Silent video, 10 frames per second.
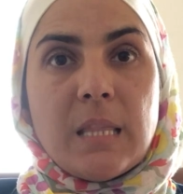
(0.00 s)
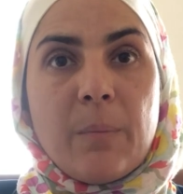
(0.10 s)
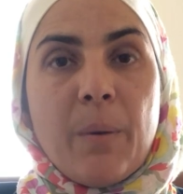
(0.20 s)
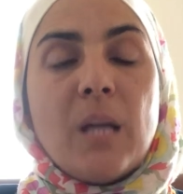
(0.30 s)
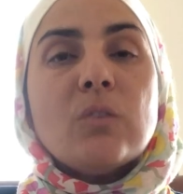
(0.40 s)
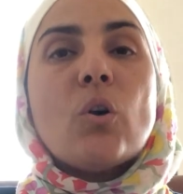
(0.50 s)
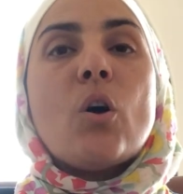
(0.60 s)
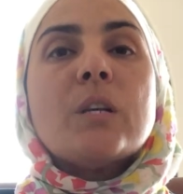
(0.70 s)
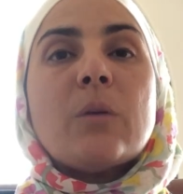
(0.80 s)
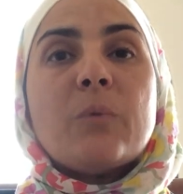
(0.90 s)
depend
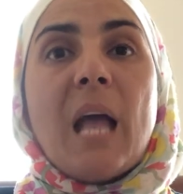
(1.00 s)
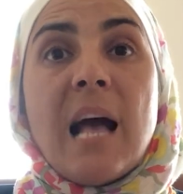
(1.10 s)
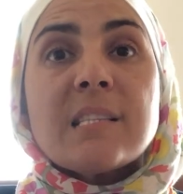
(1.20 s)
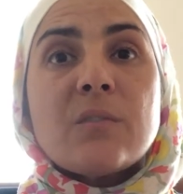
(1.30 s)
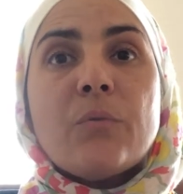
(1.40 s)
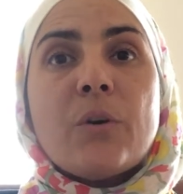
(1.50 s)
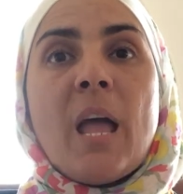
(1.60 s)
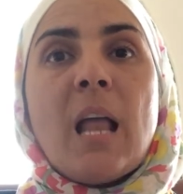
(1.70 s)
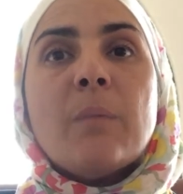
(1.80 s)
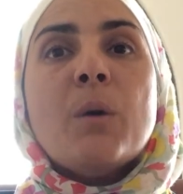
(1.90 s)
on and we ask for
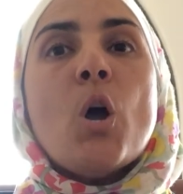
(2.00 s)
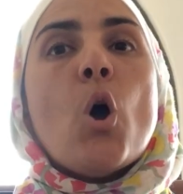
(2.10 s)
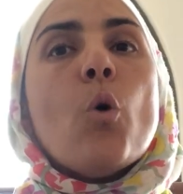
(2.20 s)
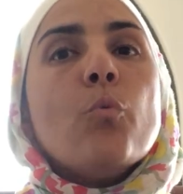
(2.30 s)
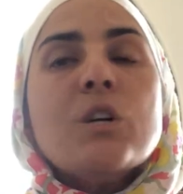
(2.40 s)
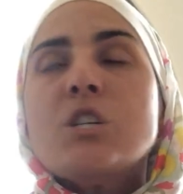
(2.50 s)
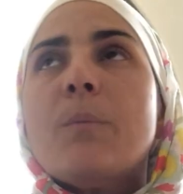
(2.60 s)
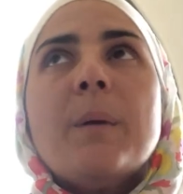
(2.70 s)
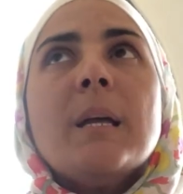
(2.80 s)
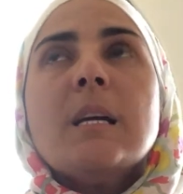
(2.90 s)
help.
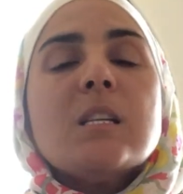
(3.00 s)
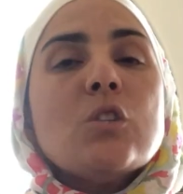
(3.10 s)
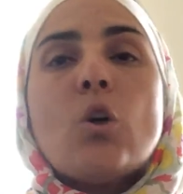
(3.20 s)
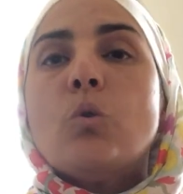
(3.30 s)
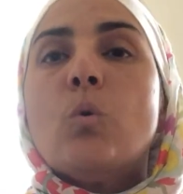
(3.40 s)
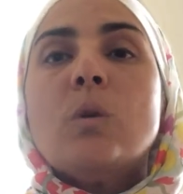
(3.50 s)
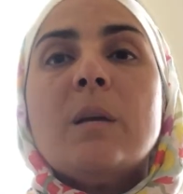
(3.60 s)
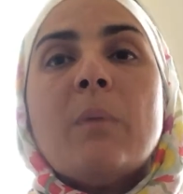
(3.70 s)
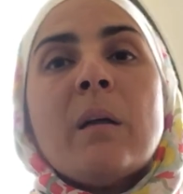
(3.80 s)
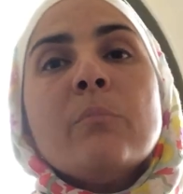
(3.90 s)
Worshipping is not
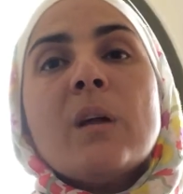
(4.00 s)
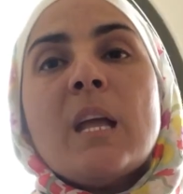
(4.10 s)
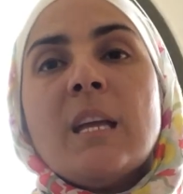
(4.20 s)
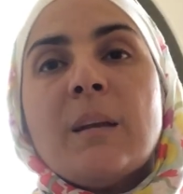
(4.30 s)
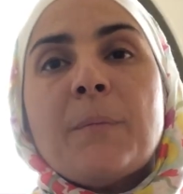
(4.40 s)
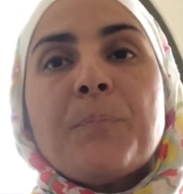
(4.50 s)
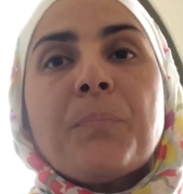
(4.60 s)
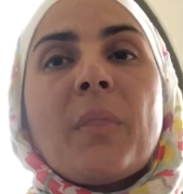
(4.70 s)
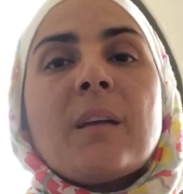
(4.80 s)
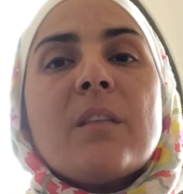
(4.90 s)
only by praying.
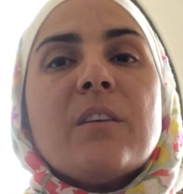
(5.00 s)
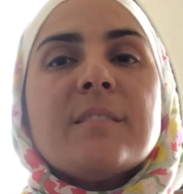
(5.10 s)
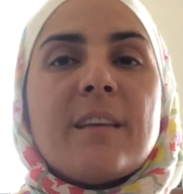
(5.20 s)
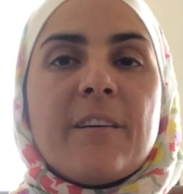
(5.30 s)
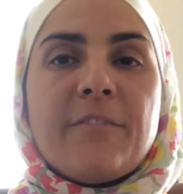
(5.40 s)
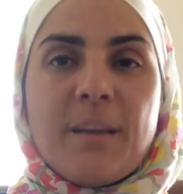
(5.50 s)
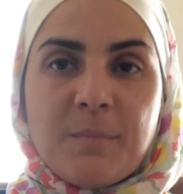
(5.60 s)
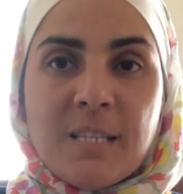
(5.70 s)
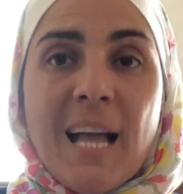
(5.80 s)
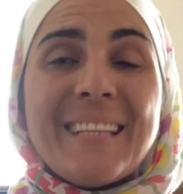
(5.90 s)
There is a
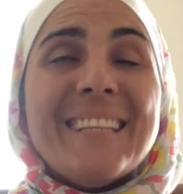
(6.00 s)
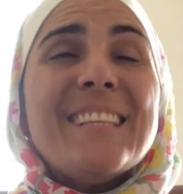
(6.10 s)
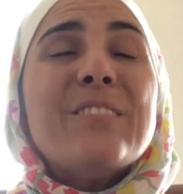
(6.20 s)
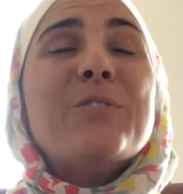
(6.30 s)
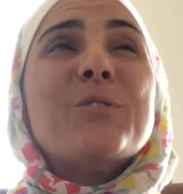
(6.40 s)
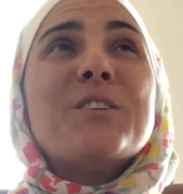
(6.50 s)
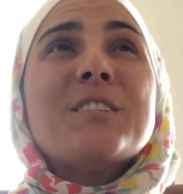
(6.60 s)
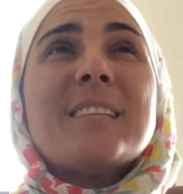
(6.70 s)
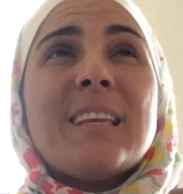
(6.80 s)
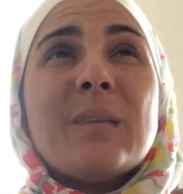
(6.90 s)
famous hadith for
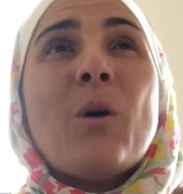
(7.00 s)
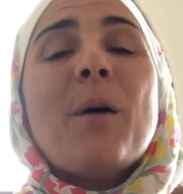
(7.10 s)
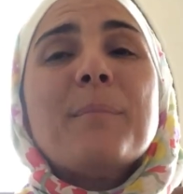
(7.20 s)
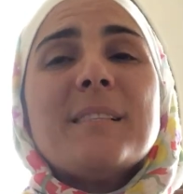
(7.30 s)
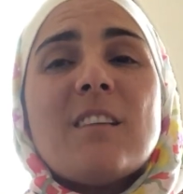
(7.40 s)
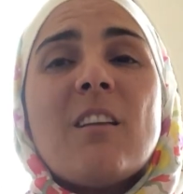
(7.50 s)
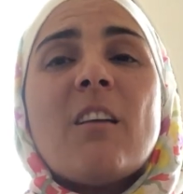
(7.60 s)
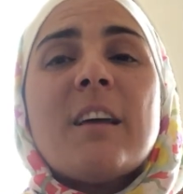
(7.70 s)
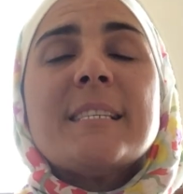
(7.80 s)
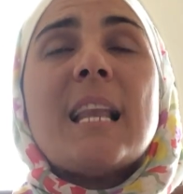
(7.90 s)
Sayyidina Muhammad sallallahu
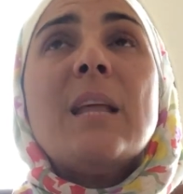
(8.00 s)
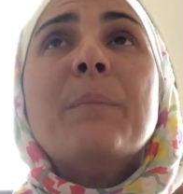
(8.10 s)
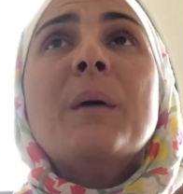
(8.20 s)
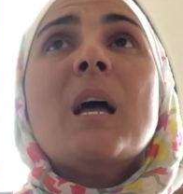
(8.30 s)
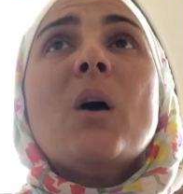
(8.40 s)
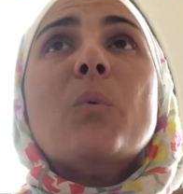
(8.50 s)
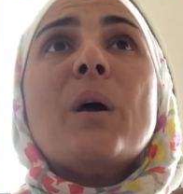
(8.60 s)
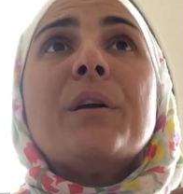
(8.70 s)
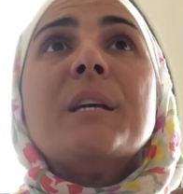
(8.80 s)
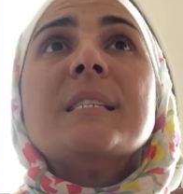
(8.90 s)
alaihi wasallam
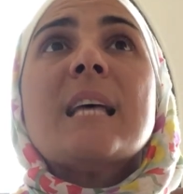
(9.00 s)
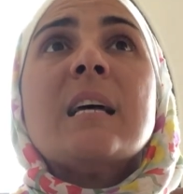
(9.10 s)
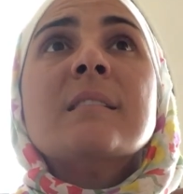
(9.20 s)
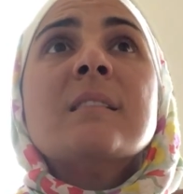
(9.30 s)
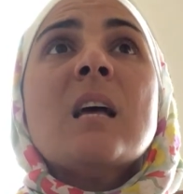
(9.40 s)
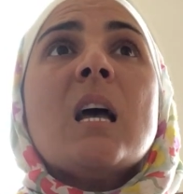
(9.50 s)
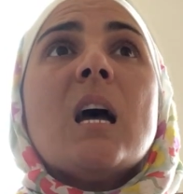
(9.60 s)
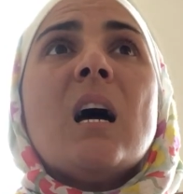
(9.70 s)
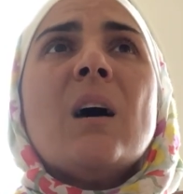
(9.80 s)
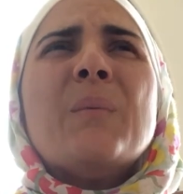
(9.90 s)
where he says
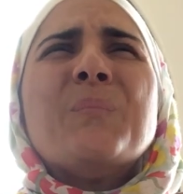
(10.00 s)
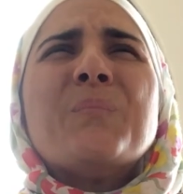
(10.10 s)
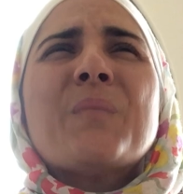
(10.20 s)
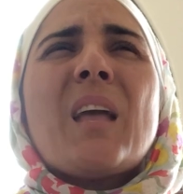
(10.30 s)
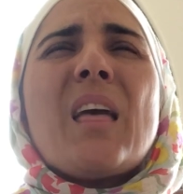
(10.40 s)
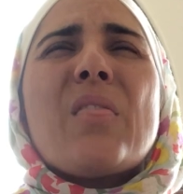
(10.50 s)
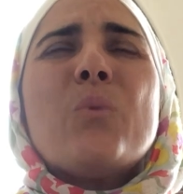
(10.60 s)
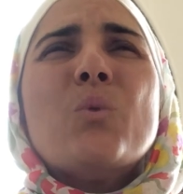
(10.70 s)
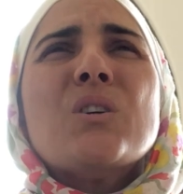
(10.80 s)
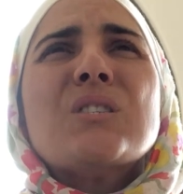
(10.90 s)
the
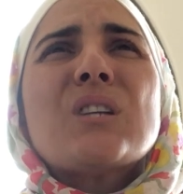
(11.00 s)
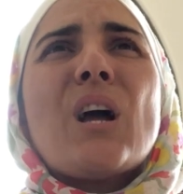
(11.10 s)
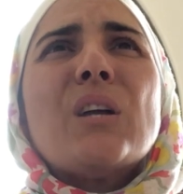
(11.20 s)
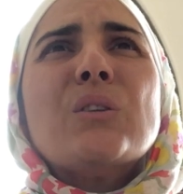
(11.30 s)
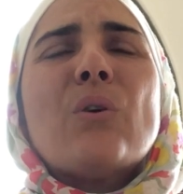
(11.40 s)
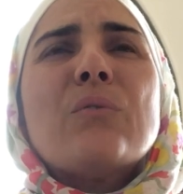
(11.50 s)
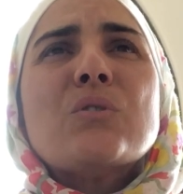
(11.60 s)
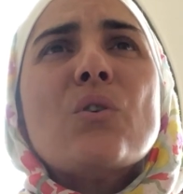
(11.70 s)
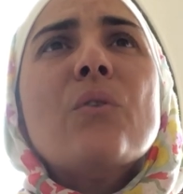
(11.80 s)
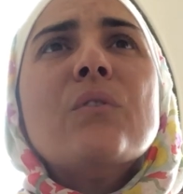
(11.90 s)
worst kind of
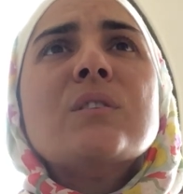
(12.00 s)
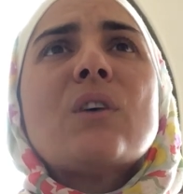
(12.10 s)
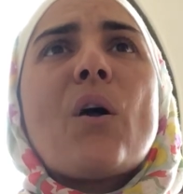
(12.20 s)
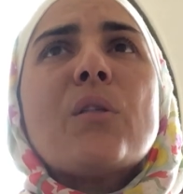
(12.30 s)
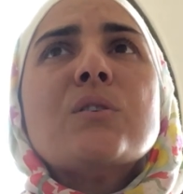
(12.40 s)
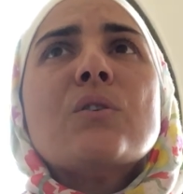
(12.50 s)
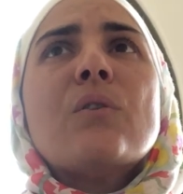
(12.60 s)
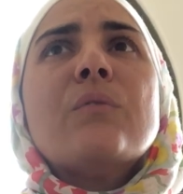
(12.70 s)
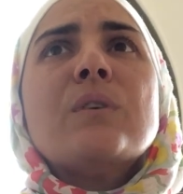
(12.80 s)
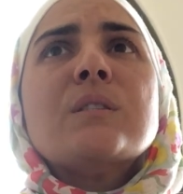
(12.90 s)
servants are the
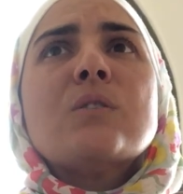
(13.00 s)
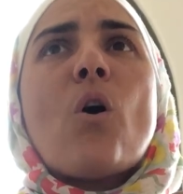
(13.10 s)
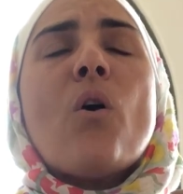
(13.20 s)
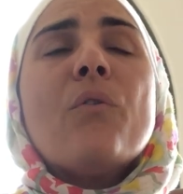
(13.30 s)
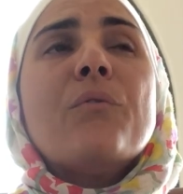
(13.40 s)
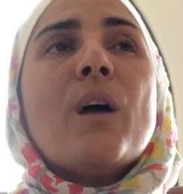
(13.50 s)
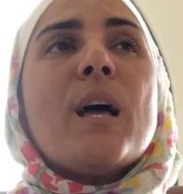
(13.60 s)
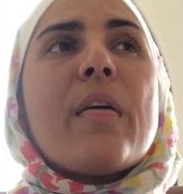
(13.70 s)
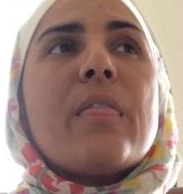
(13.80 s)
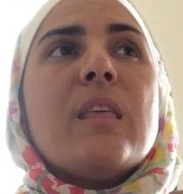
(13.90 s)
servants of
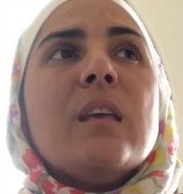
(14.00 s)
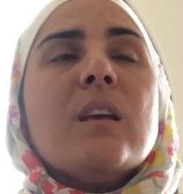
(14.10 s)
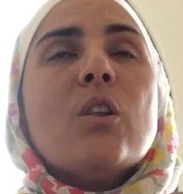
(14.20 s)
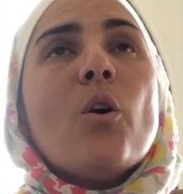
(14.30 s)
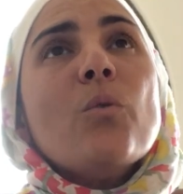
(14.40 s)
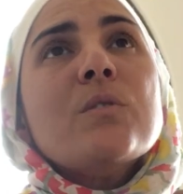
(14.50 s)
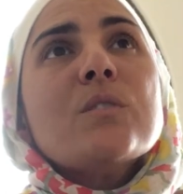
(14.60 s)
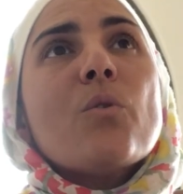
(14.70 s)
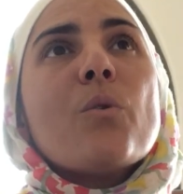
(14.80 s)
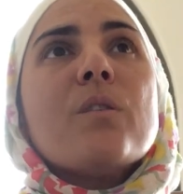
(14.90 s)
the
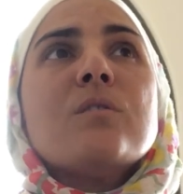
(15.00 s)
clothes or the